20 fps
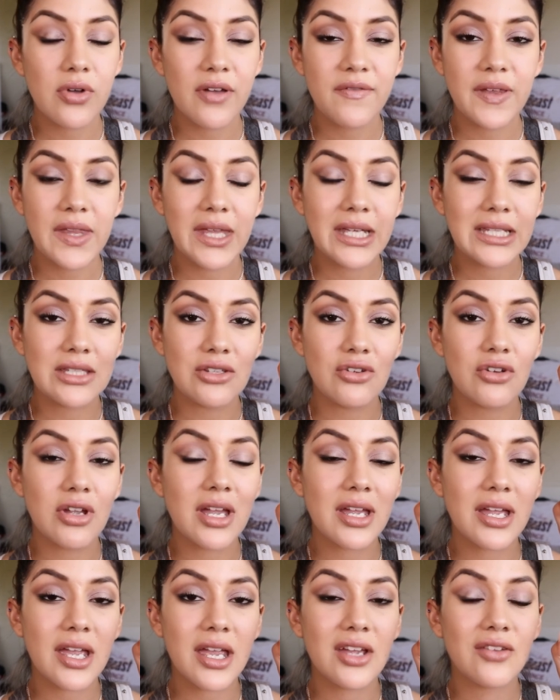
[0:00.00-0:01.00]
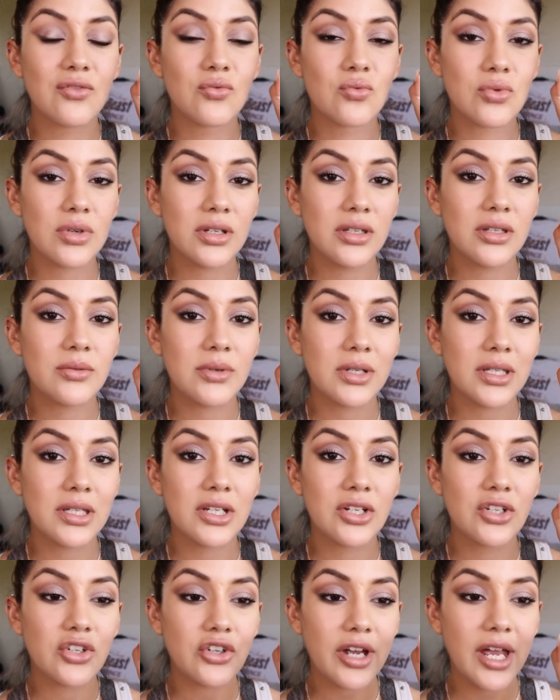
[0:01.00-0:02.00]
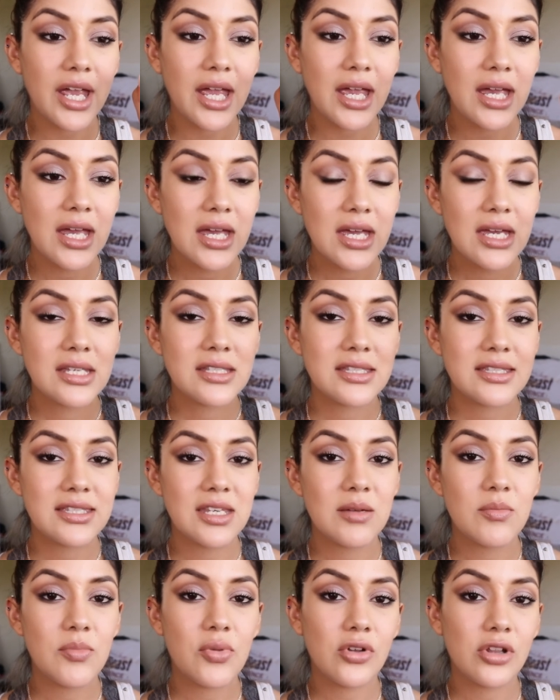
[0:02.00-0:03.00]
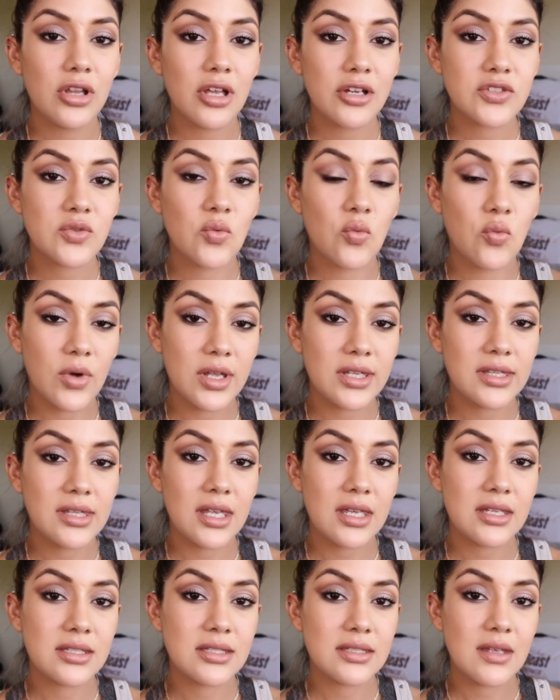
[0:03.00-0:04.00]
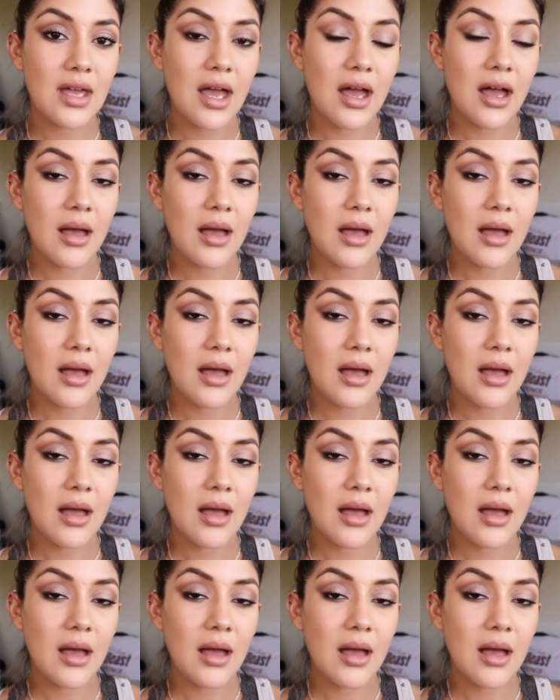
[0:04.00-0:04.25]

I feel like you can get really, really great simple looks with this